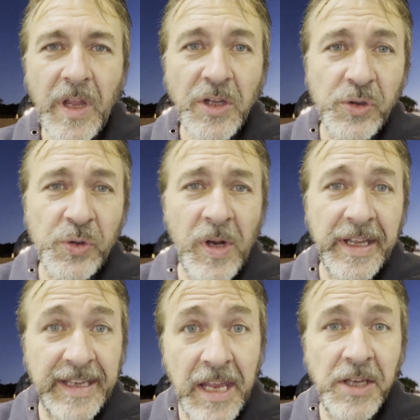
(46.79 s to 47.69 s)
sort
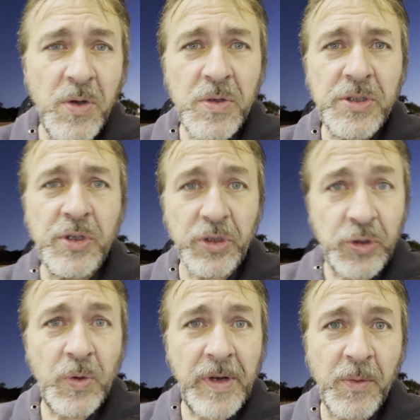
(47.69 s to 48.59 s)
of get used to
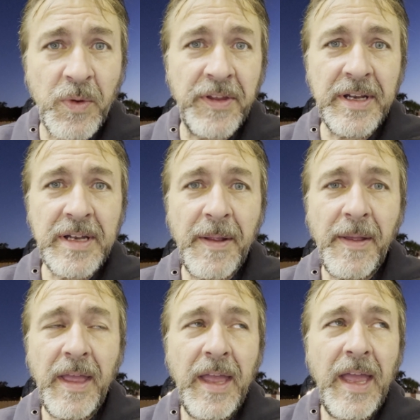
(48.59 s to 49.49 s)
shooting with it.
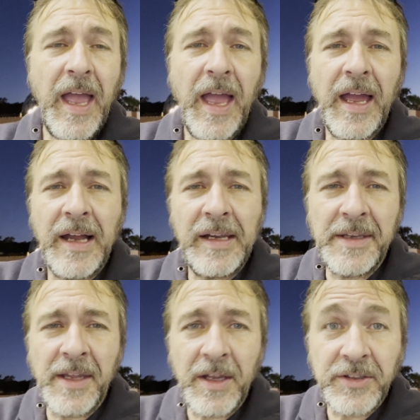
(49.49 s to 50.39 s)
And
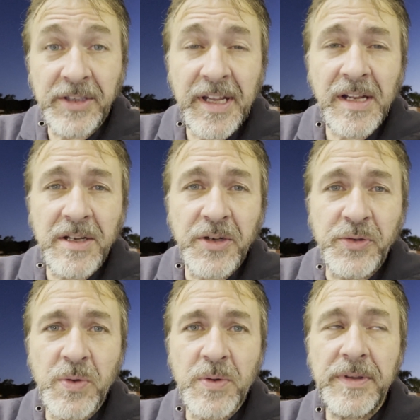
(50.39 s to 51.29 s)
to tell you the
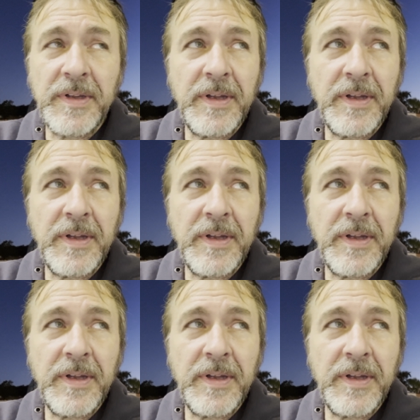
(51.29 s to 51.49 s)
truth,